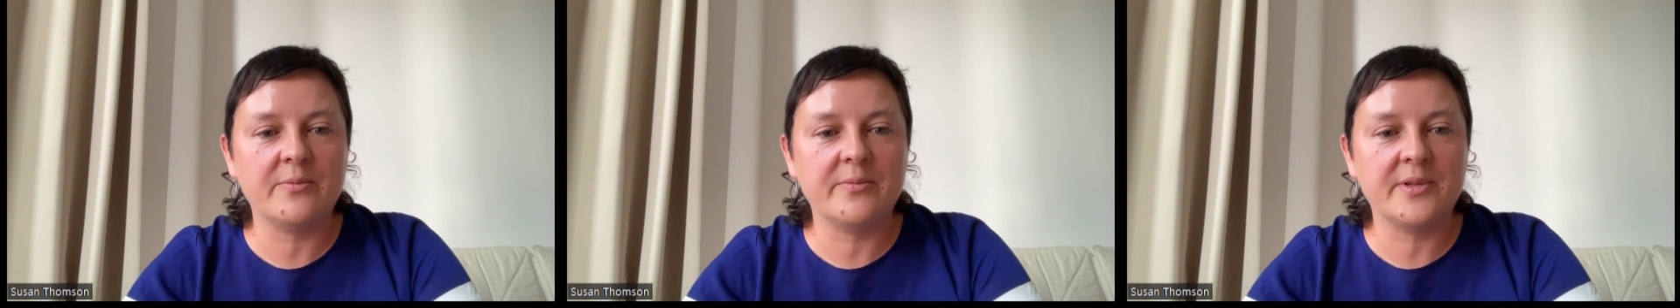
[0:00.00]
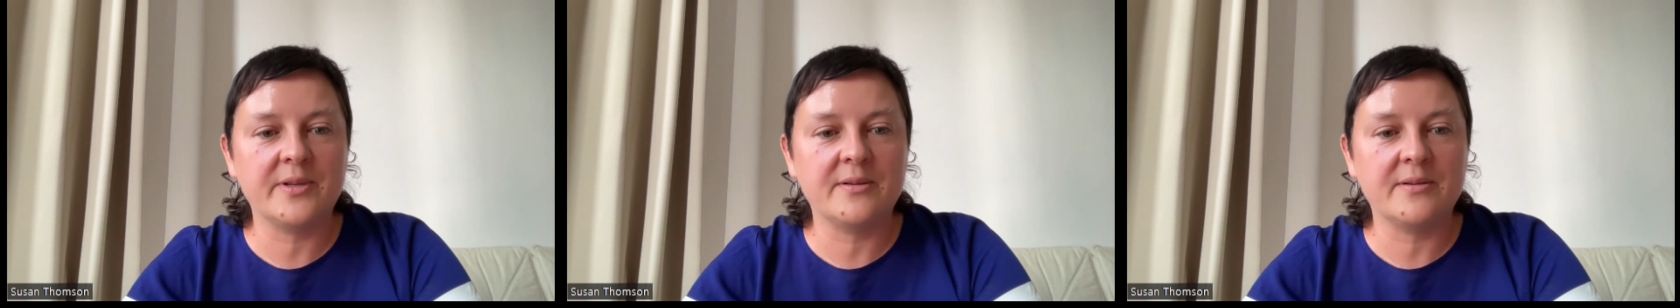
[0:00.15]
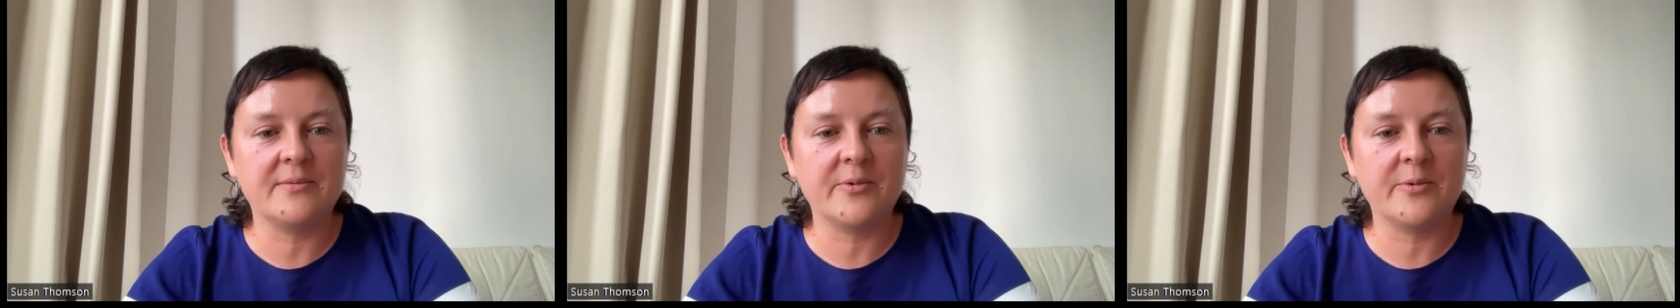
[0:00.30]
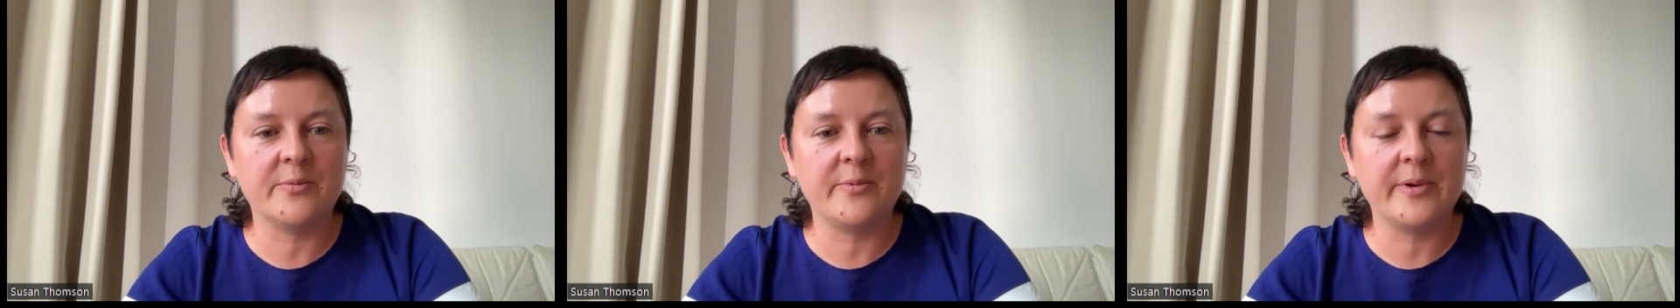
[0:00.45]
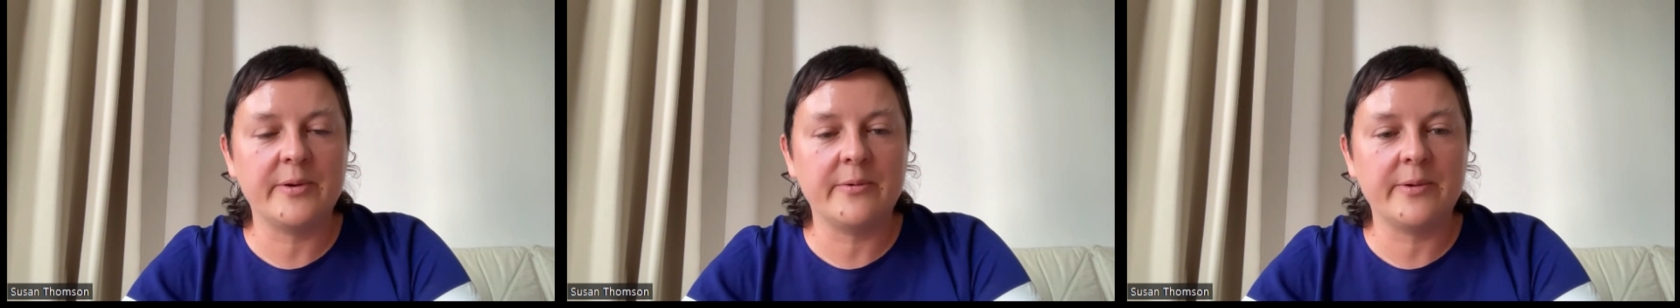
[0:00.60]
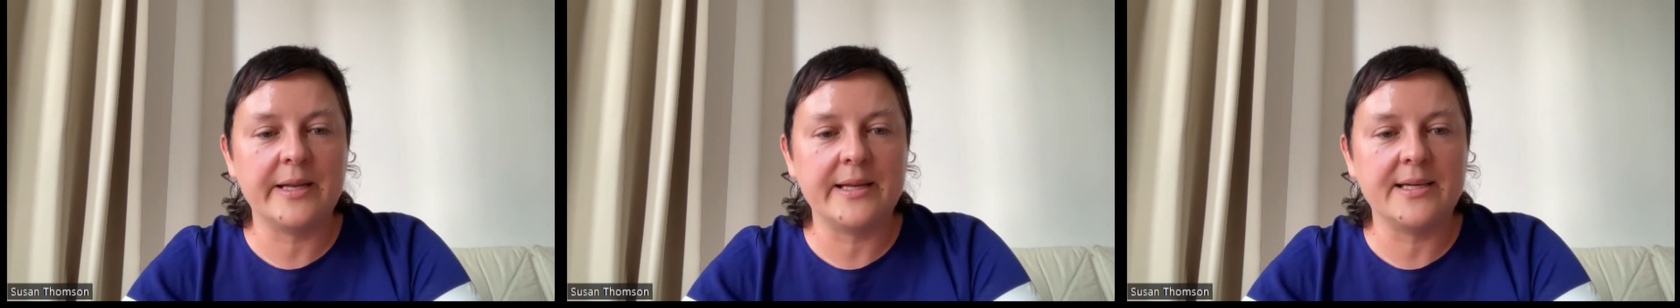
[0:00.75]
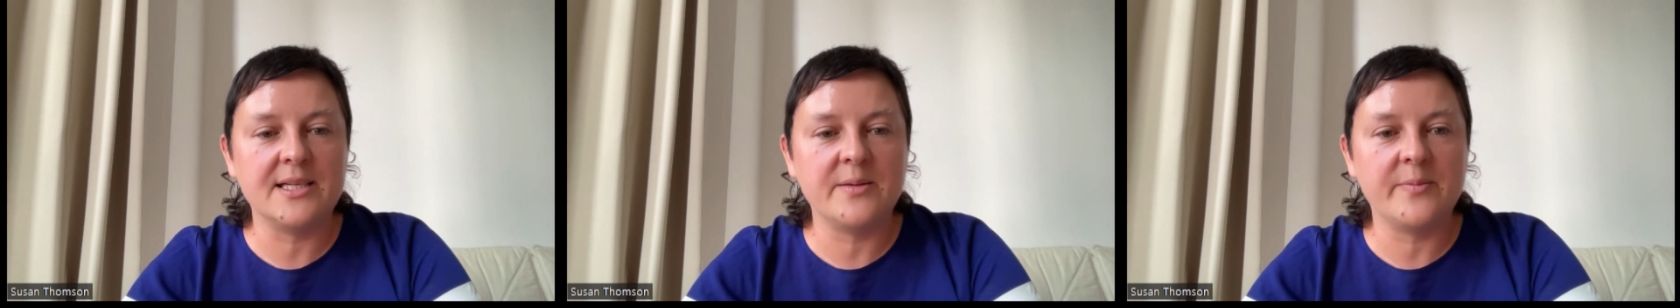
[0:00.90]
that would be
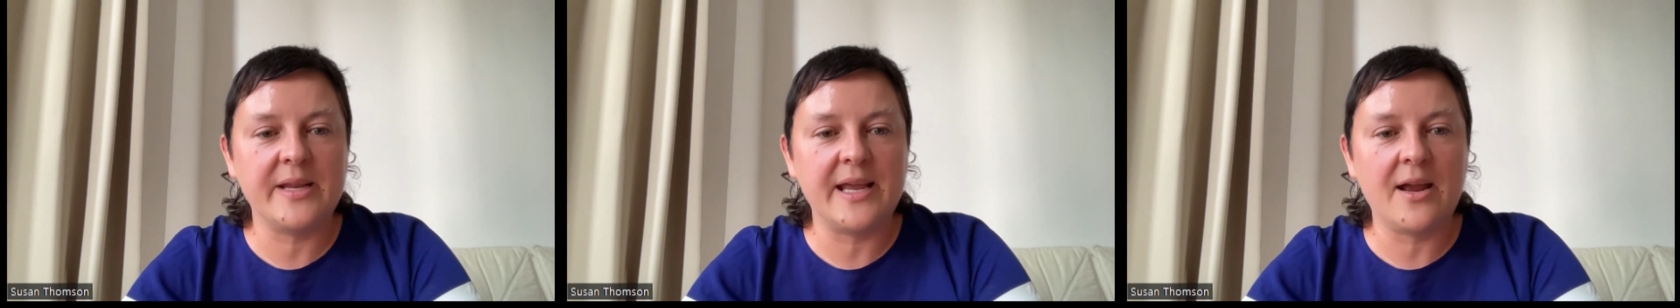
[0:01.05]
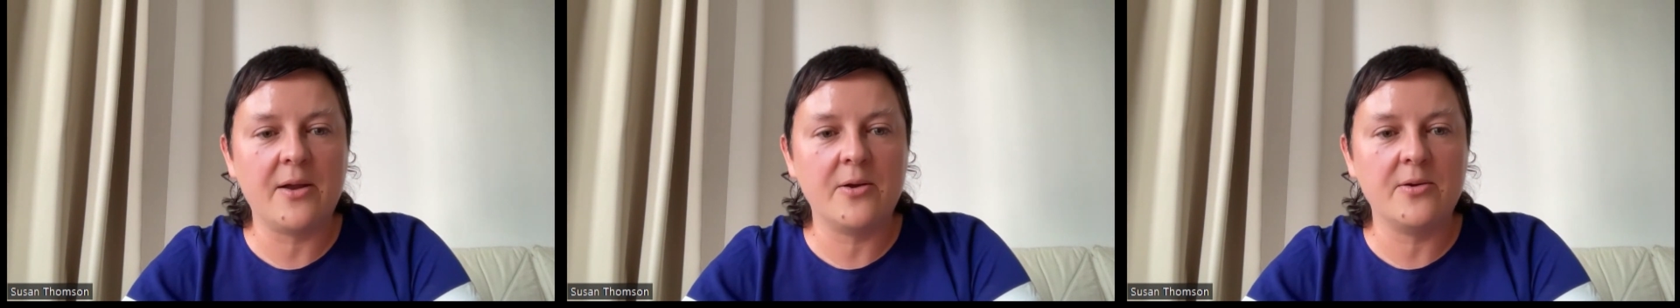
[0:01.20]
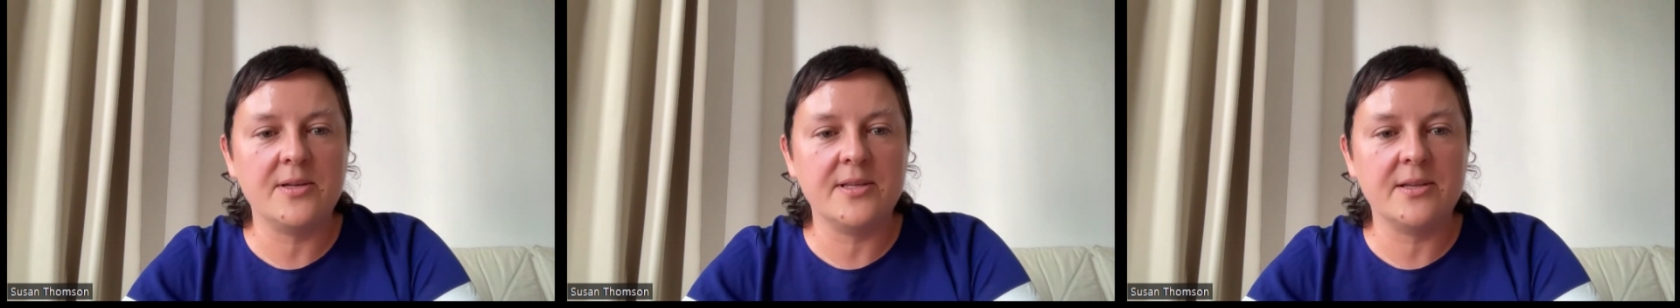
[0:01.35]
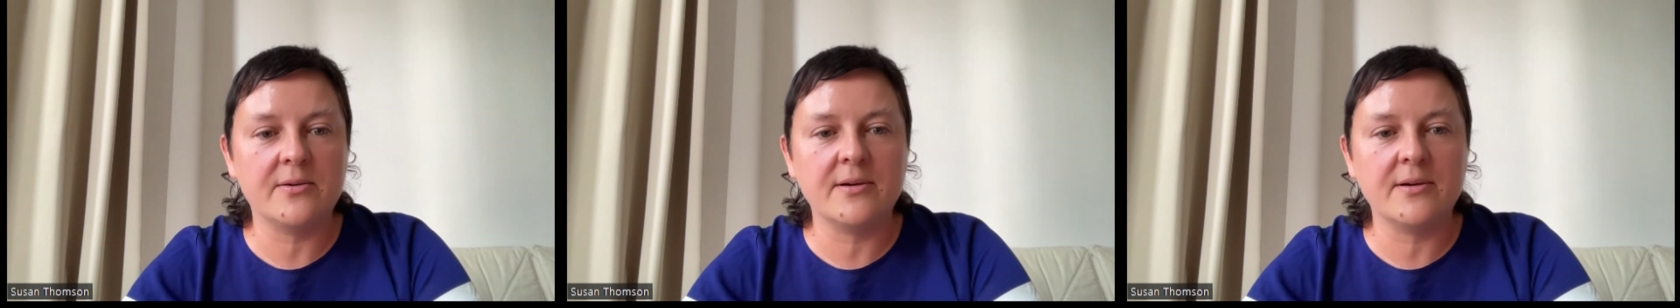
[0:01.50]
willing to be out.